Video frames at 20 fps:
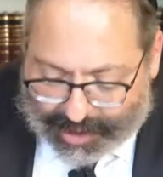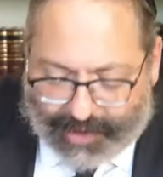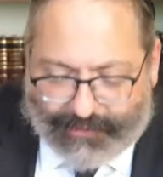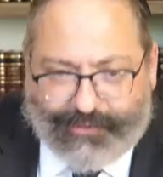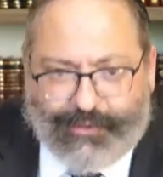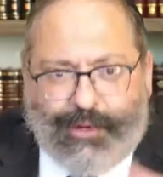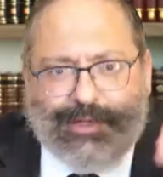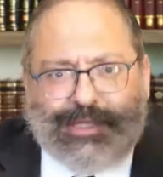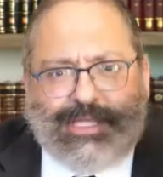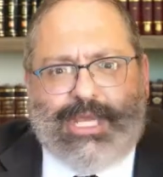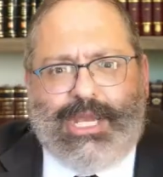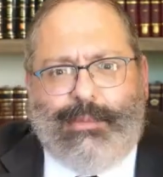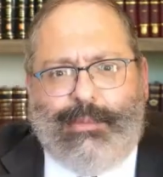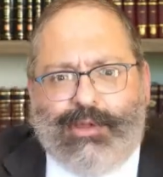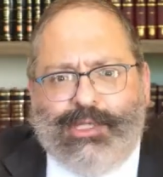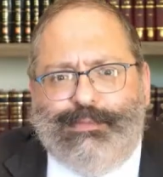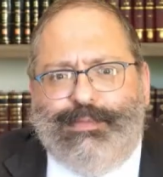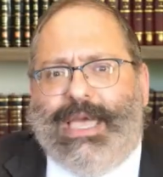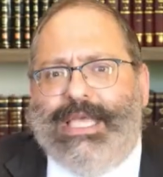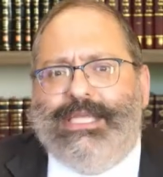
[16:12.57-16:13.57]
Of course, on a
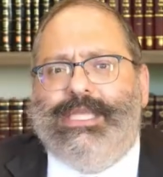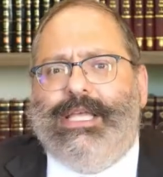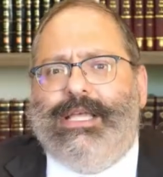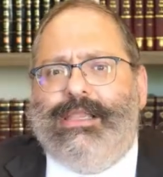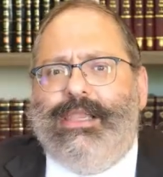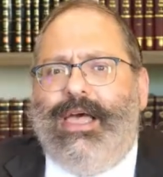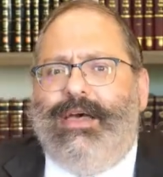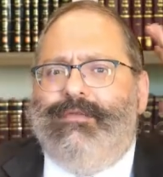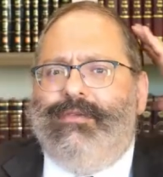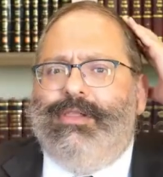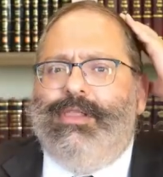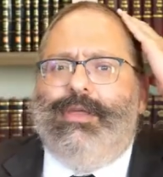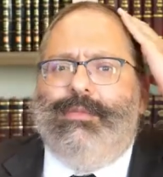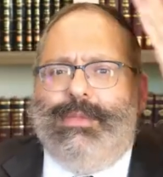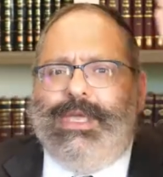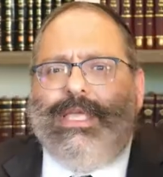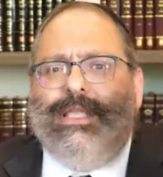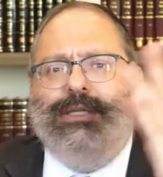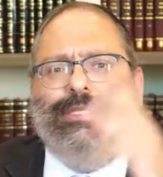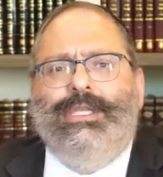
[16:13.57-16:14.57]
most basic level, it
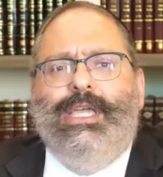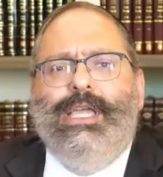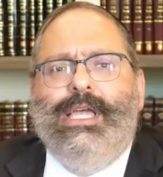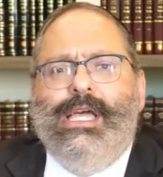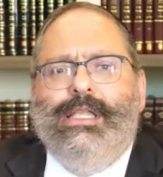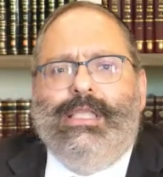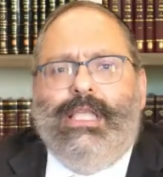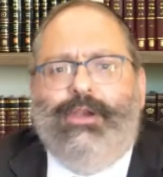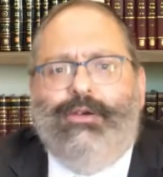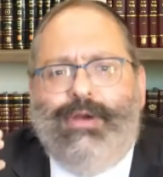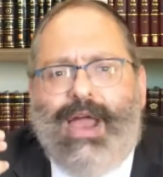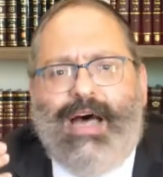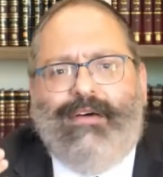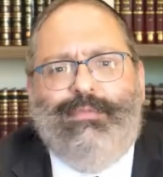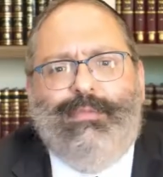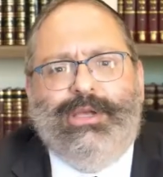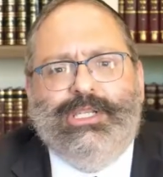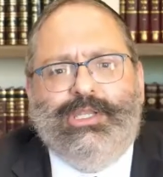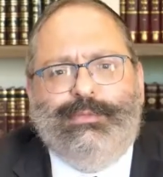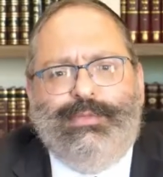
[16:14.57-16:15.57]
means that the
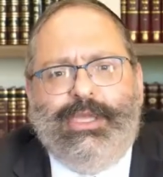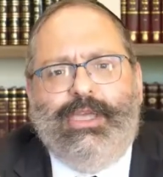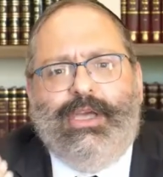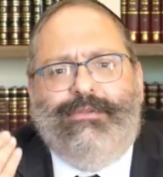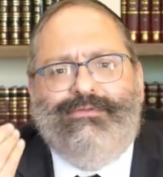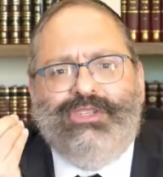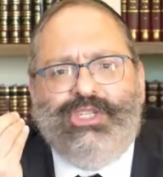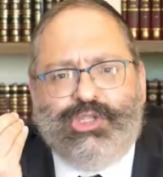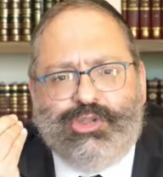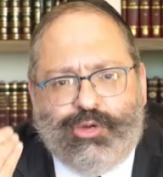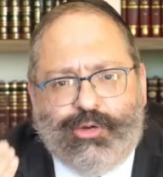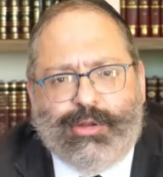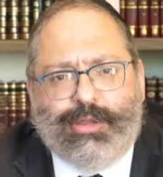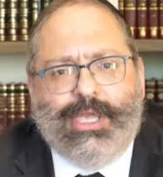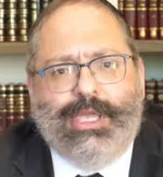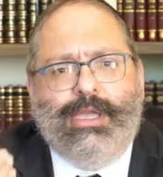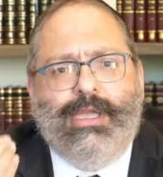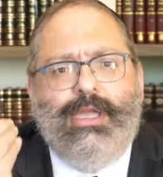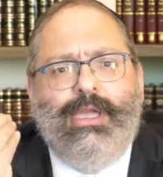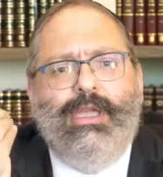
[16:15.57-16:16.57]
Rav must be of
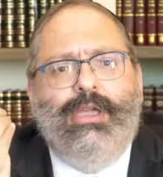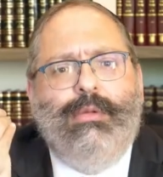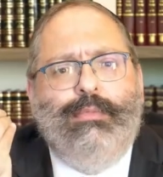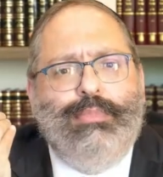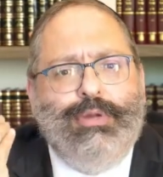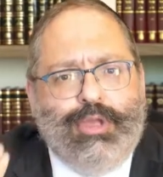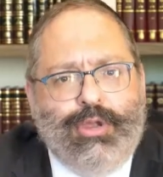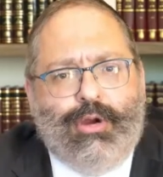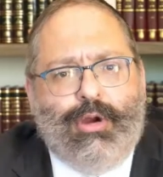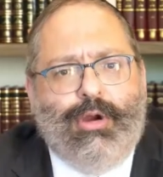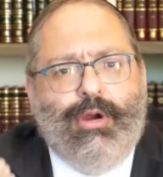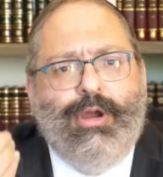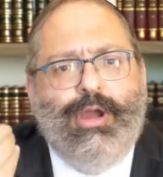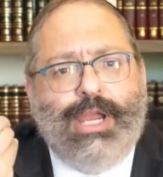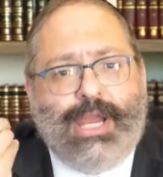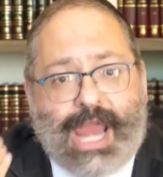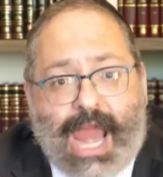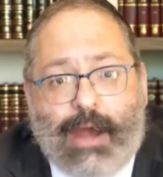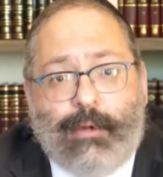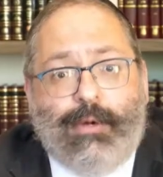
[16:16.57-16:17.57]
sterling, pure
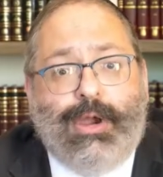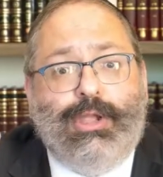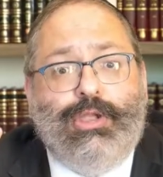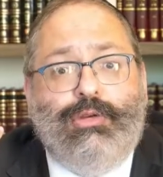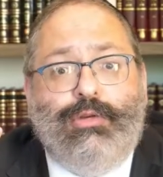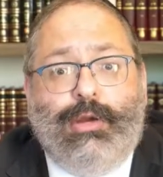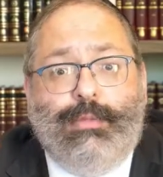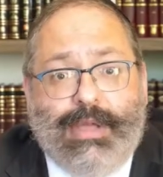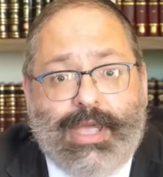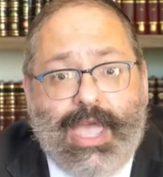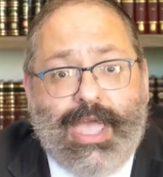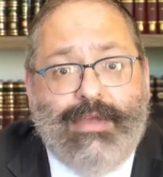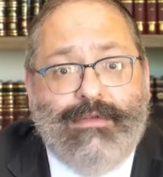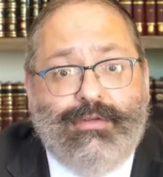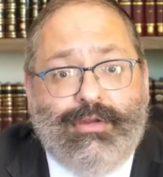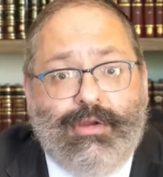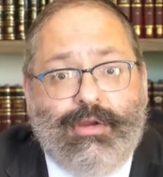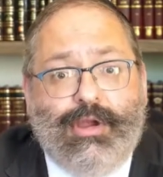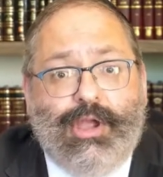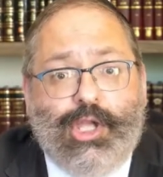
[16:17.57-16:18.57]
character and
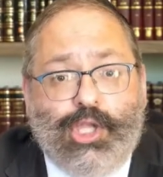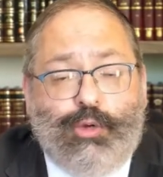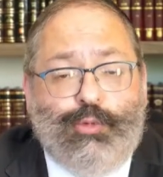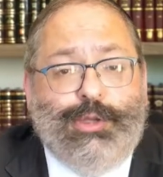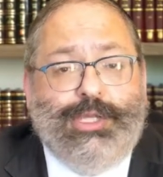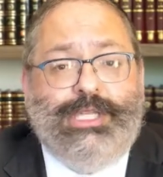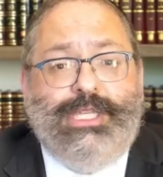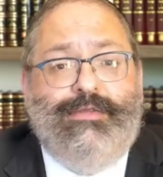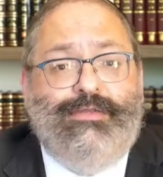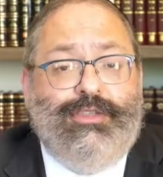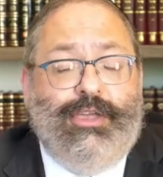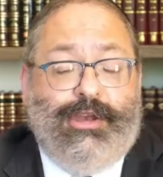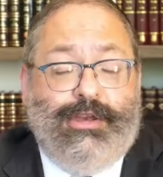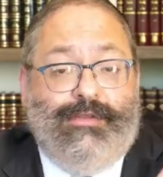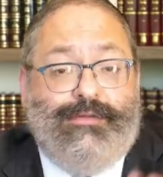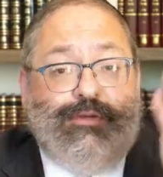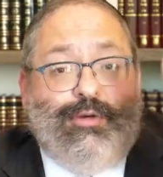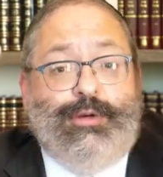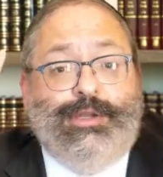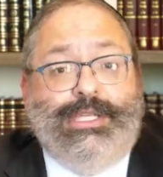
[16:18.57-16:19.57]
behavior to receive Torah. And
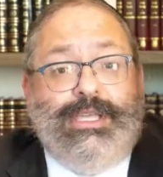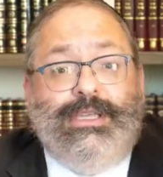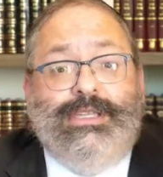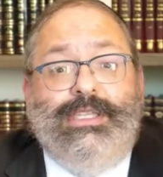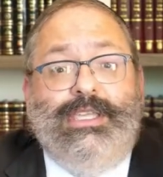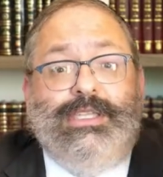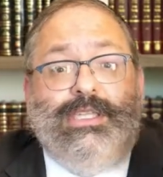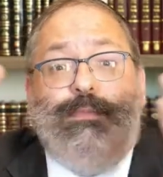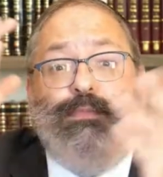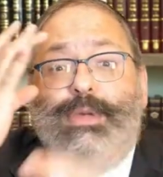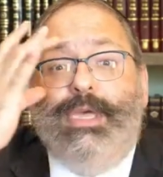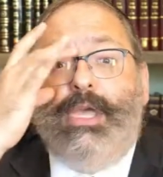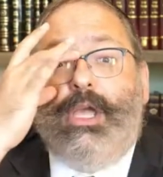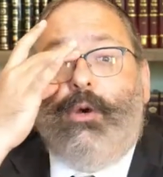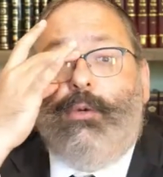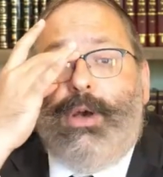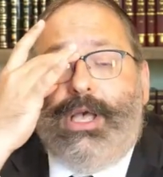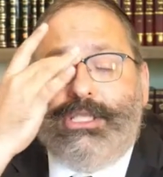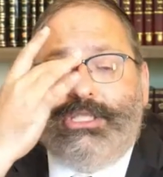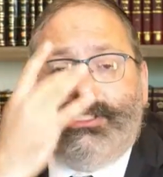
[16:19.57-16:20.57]
of course, here's there's a big
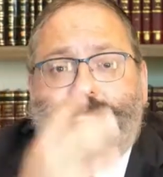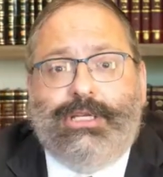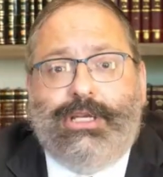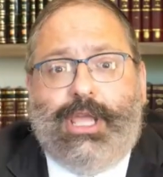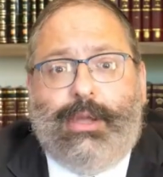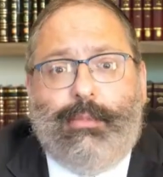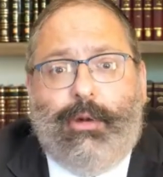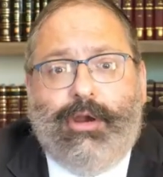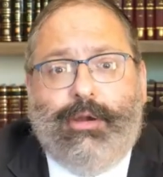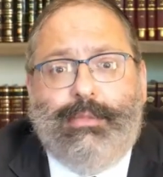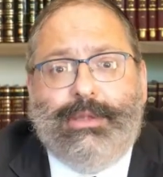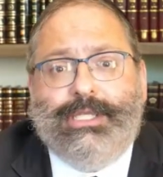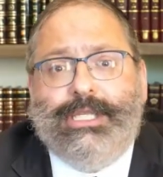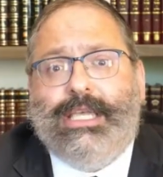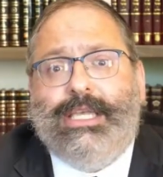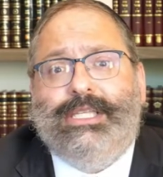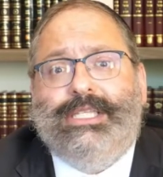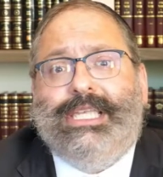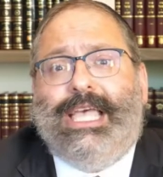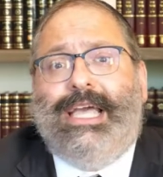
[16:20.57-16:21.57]
question. Gemara
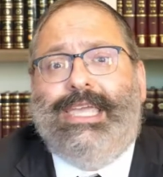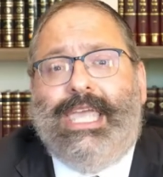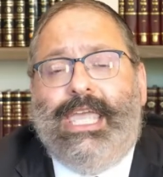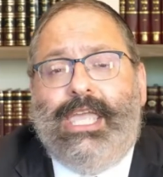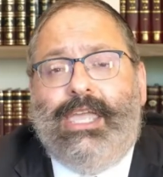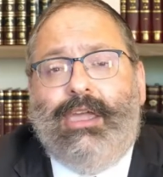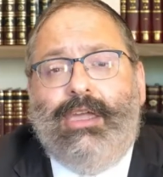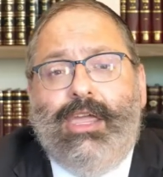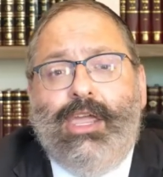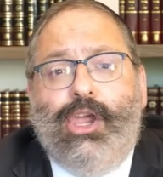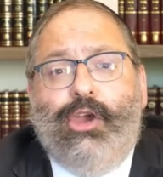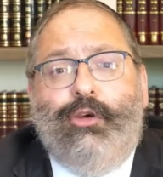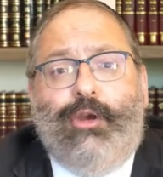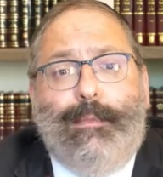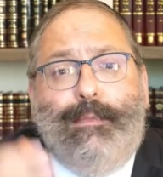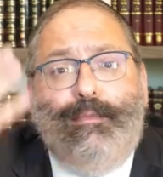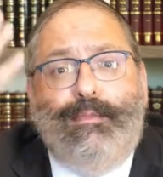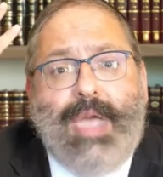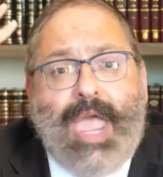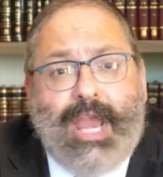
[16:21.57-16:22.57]
Maseches Chagiga,
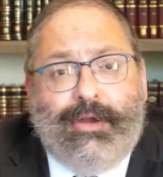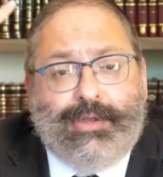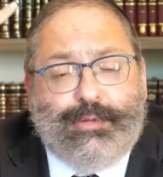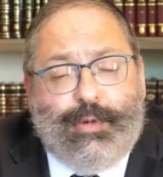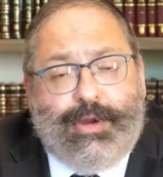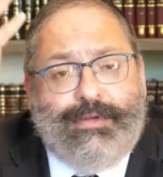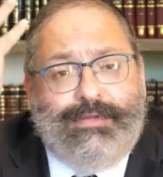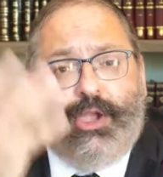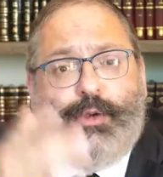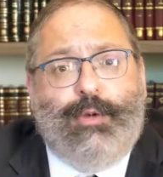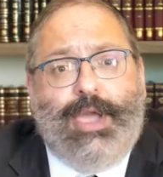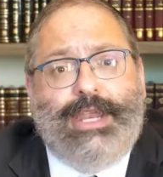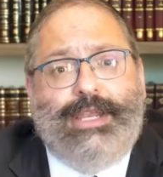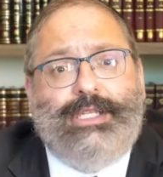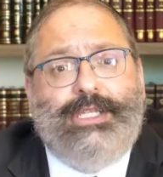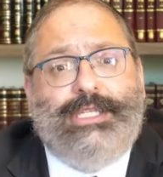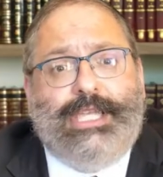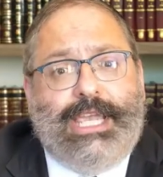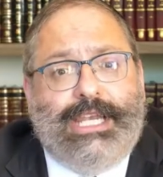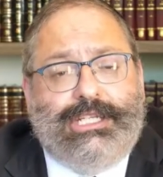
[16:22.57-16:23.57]
Reb Meir is one of the
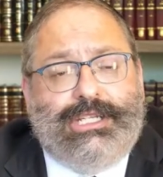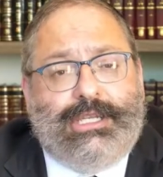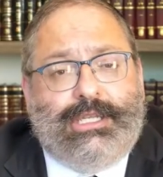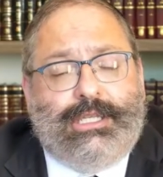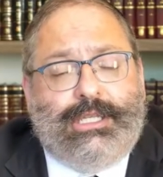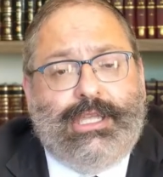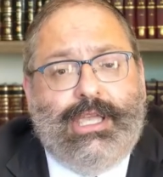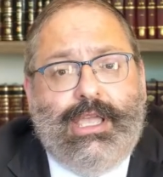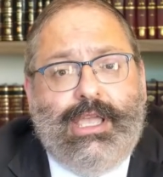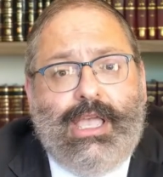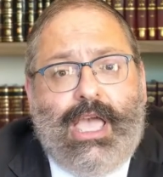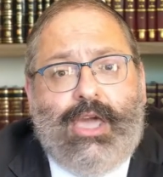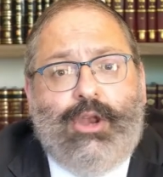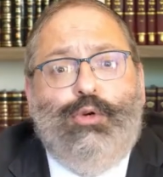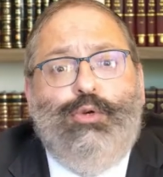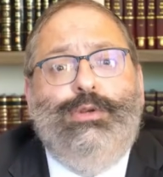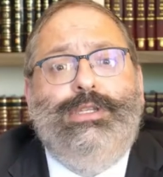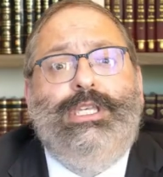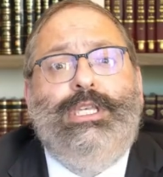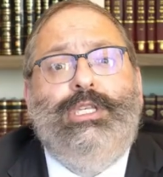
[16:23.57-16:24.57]
greatest sages, and
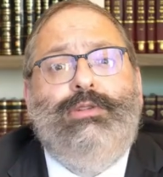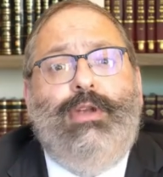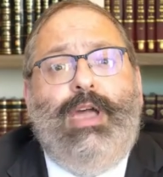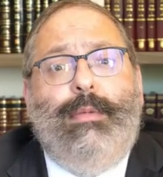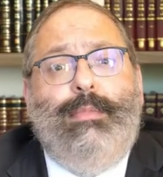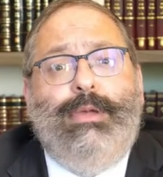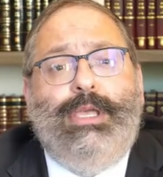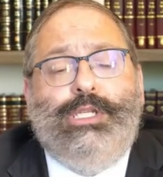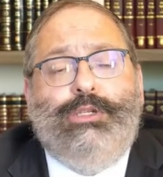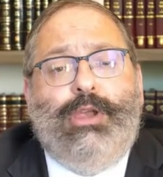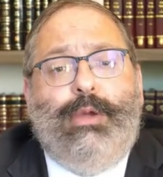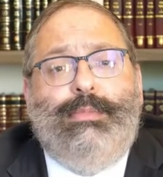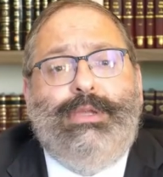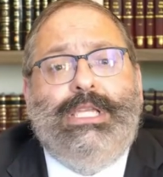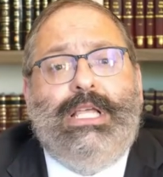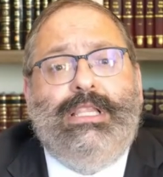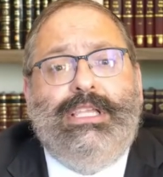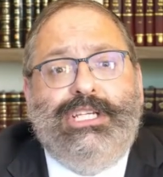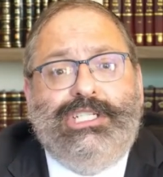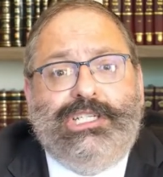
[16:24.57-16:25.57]
who's his Rebbe? His Rebbe
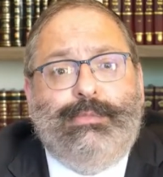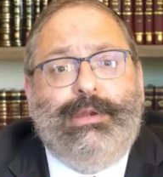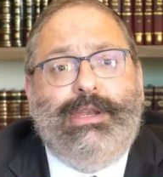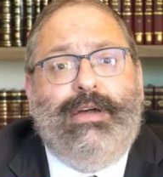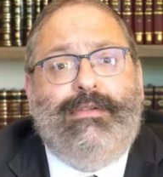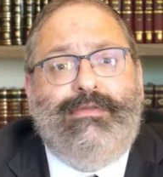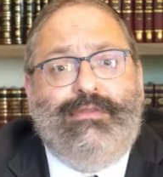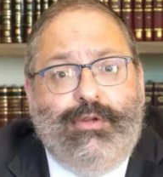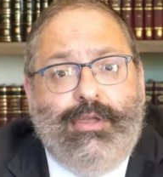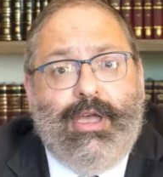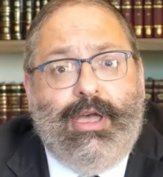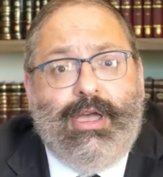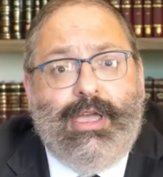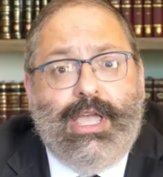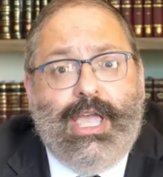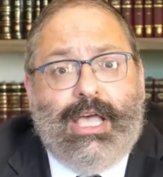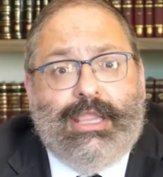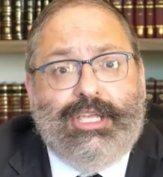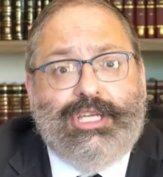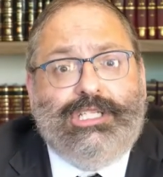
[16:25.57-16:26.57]
is Elisha ben Avuya.
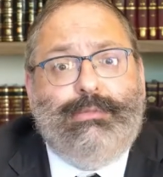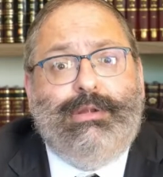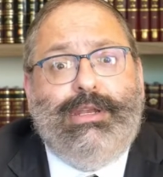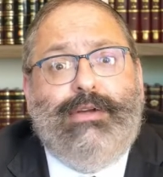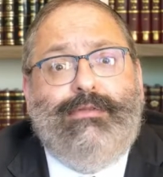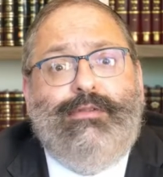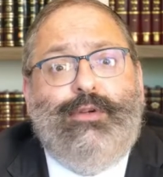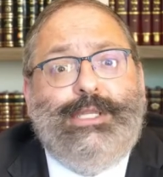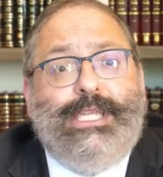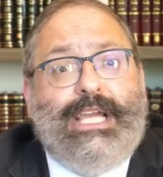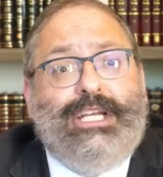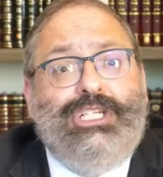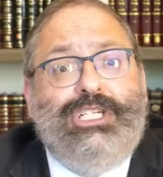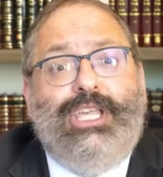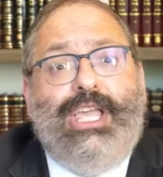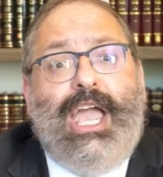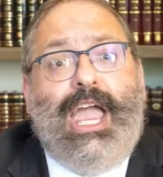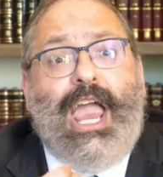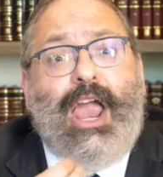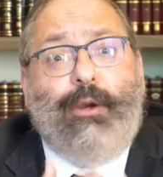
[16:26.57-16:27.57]
Elisha ben Avuya is
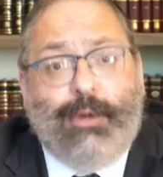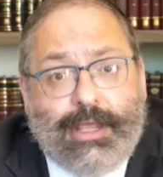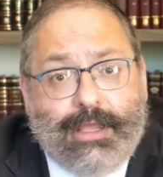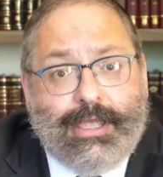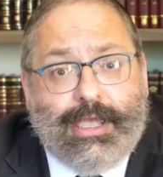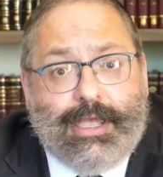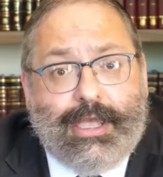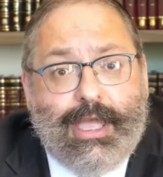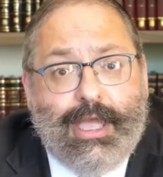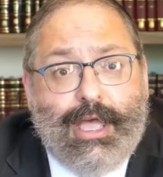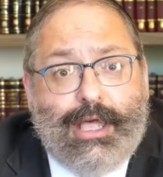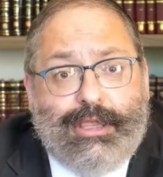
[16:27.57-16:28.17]
actually a heretic.